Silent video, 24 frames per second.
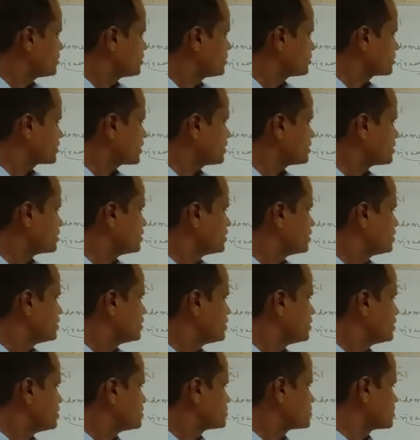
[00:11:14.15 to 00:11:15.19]
Okay.
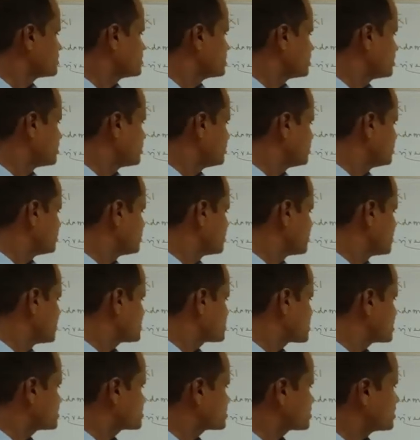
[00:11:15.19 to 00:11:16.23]
So here
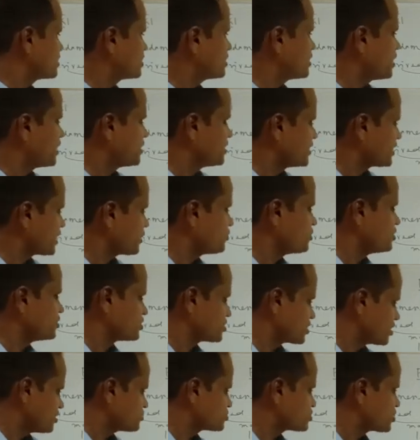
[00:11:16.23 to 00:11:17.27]
this is
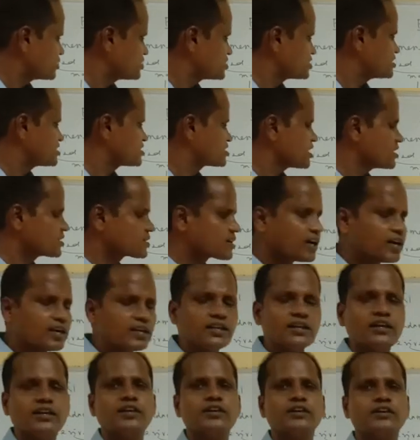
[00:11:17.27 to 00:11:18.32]
derived. So these are called
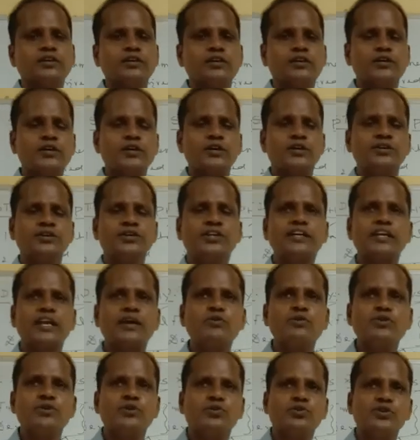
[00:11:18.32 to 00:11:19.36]

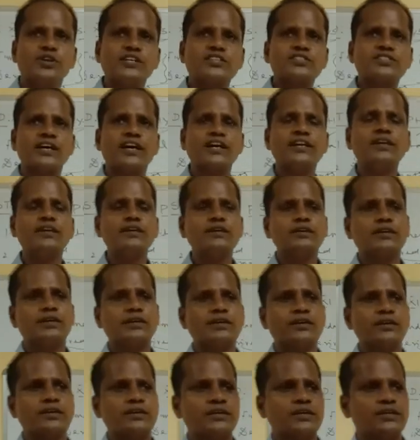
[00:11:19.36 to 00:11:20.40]
derived units and
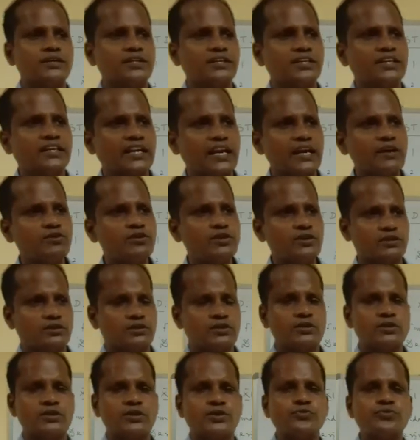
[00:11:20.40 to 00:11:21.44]
derived
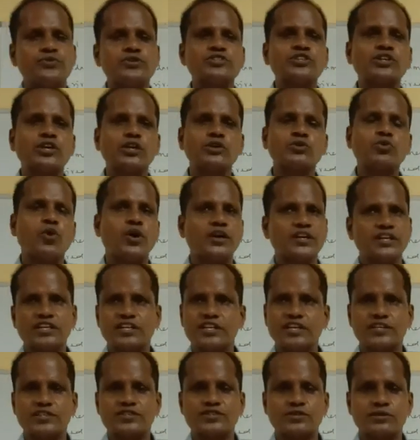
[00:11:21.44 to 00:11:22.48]
physical
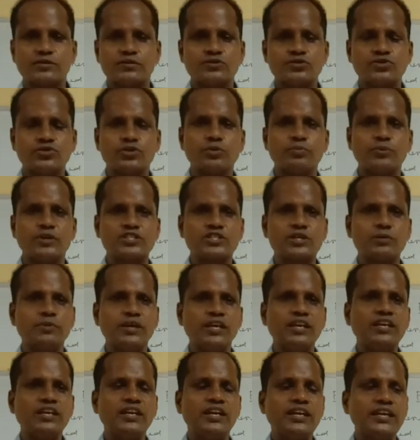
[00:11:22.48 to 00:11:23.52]
quantities. So must
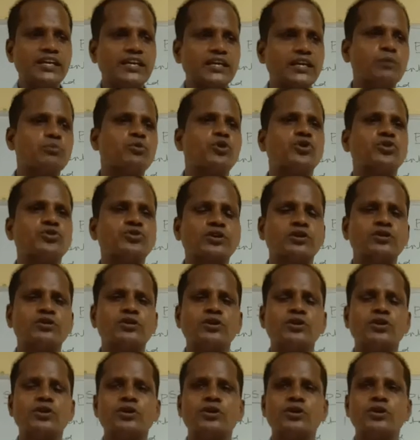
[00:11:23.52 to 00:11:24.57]
be clear about
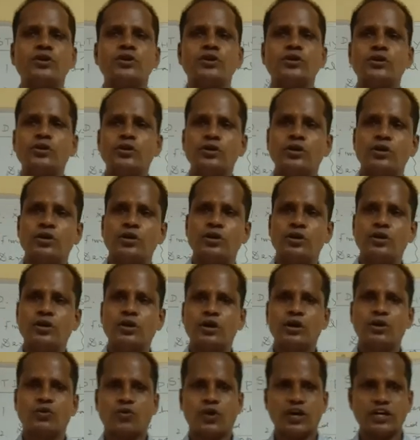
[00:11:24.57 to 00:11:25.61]

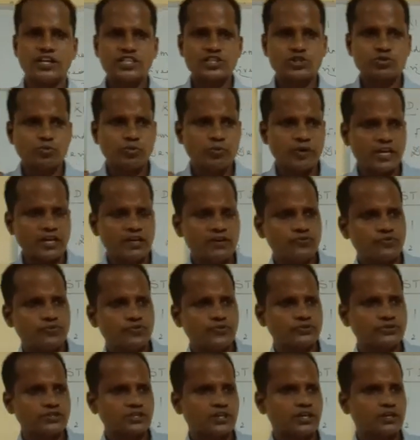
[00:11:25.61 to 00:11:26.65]
what is meant by
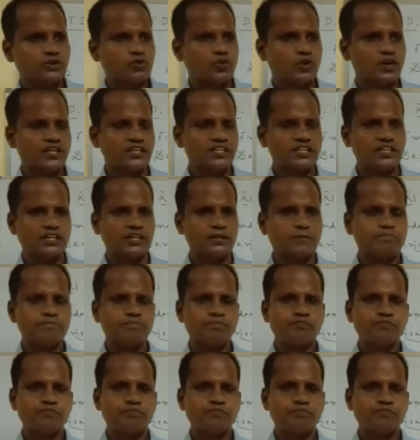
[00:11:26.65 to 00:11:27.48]
physical quantity.